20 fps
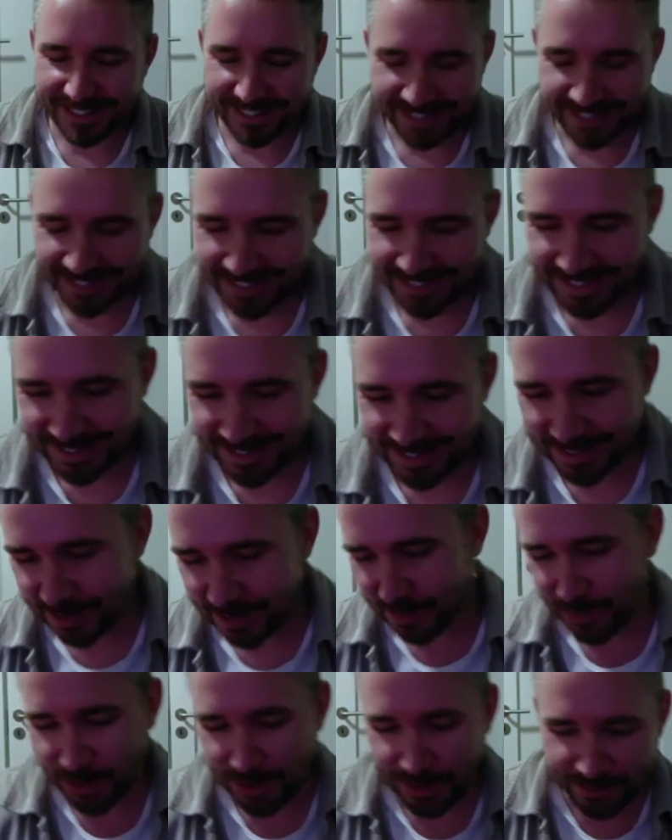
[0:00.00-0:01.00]
I got a
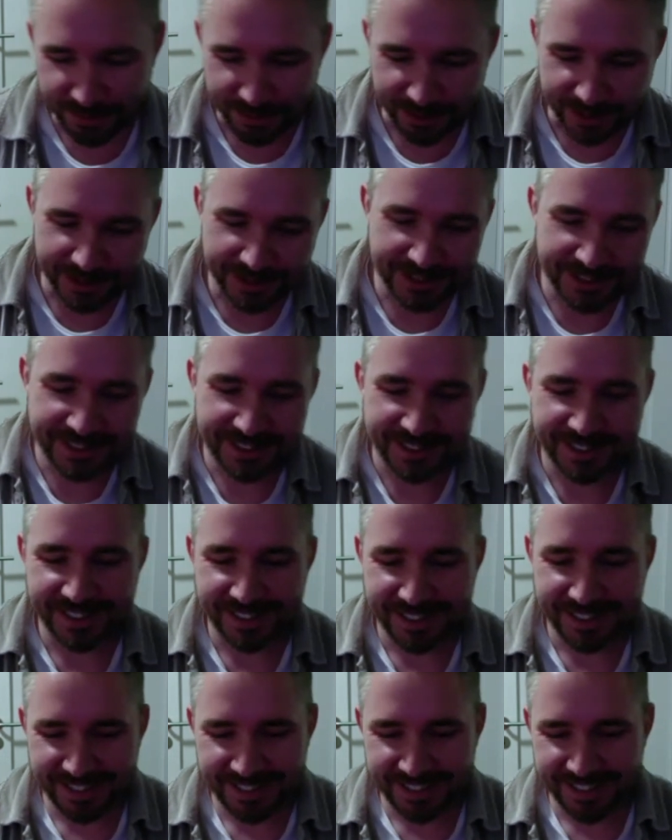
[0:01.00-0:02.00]
thumbs up. It's
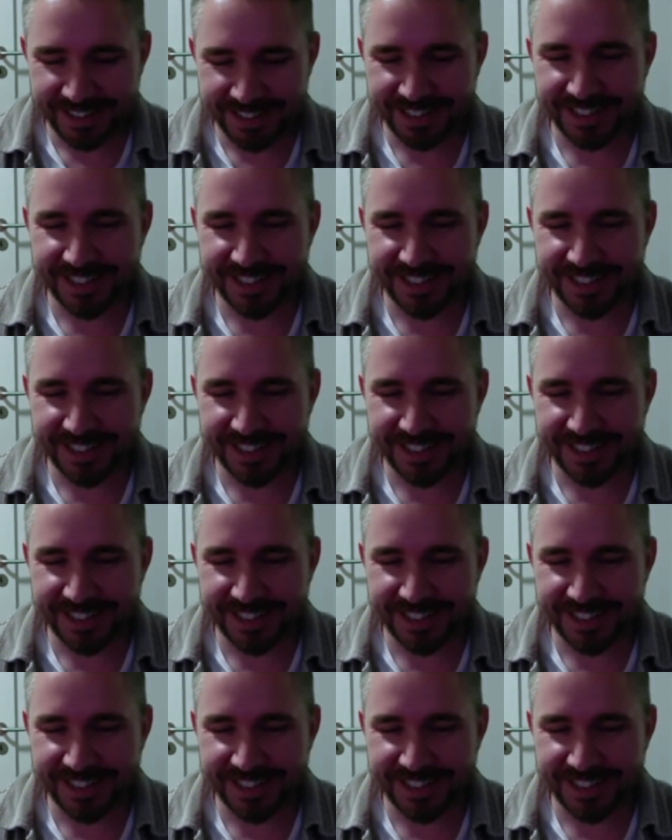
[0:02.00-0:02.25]
more